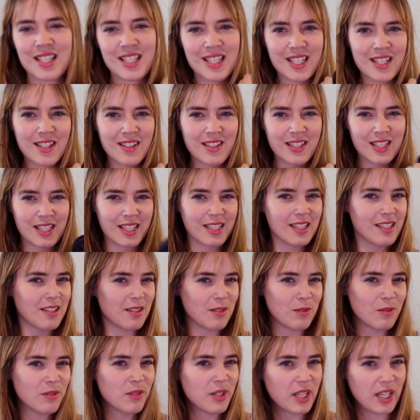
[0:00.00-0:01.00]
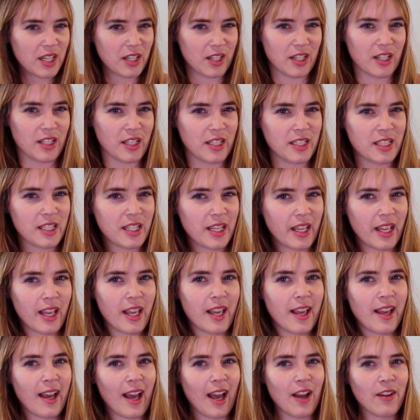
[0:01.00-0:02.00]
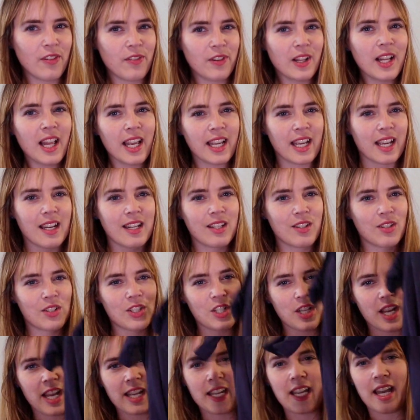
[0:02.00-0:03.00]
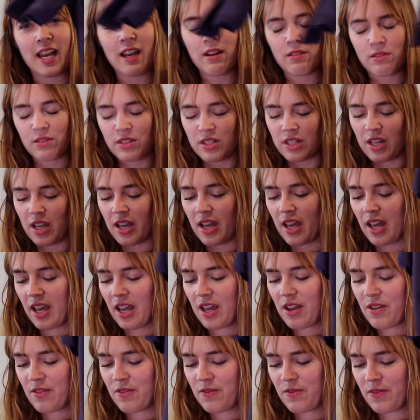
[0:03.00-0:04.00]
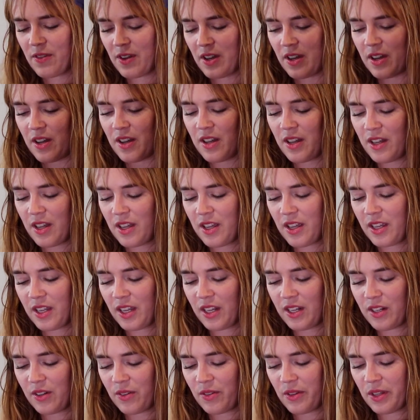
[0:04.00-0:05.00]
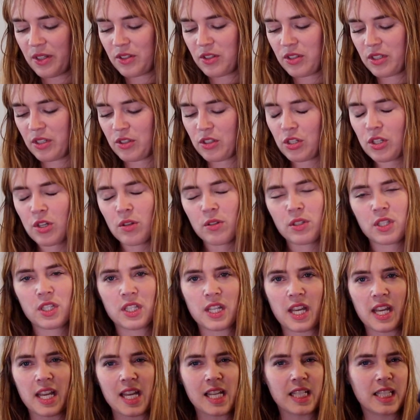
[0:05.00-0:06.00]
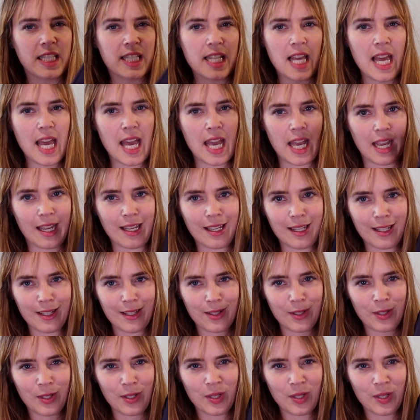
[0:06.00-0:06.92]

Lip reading: So it's a little weird. I feel like I need to check out if, it should say it's A.